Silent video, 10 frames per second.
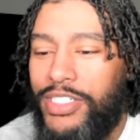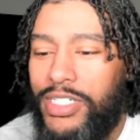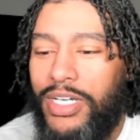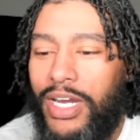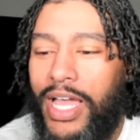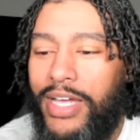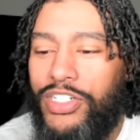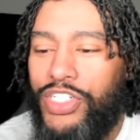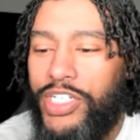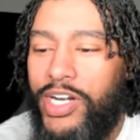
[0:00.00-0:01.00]
She
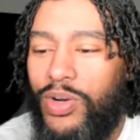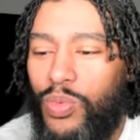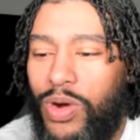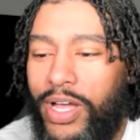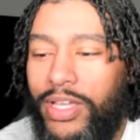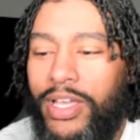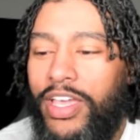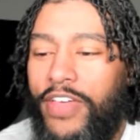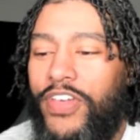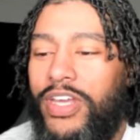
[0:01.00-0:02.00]
declined to share what,
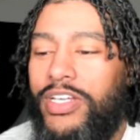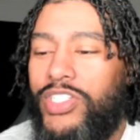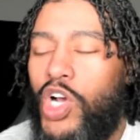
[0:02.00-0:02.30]
if any,